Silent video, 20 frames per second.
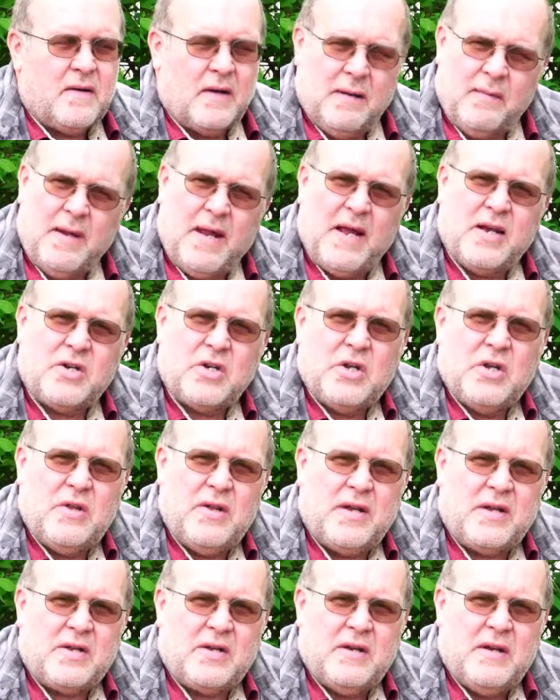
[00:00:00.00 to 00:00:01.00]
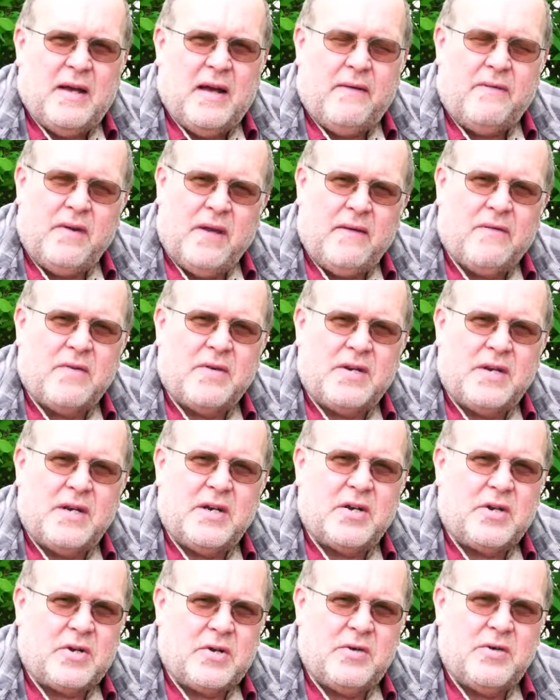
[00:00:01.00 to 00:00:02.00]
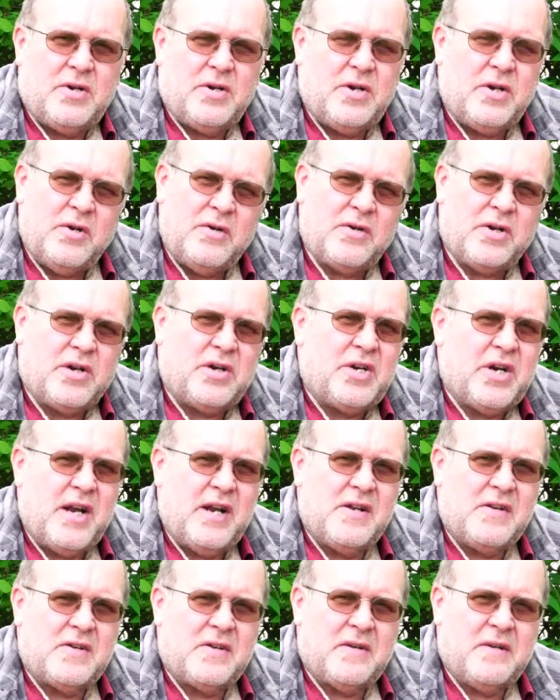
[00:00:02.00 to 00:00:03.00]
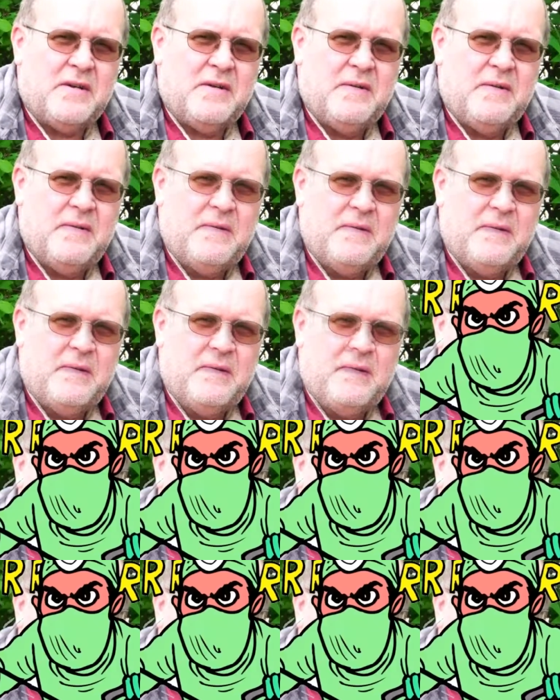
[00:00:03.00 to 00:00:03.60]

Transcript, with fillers: So let me ask you this. Have you ever seen a surgeon use a chainsaw?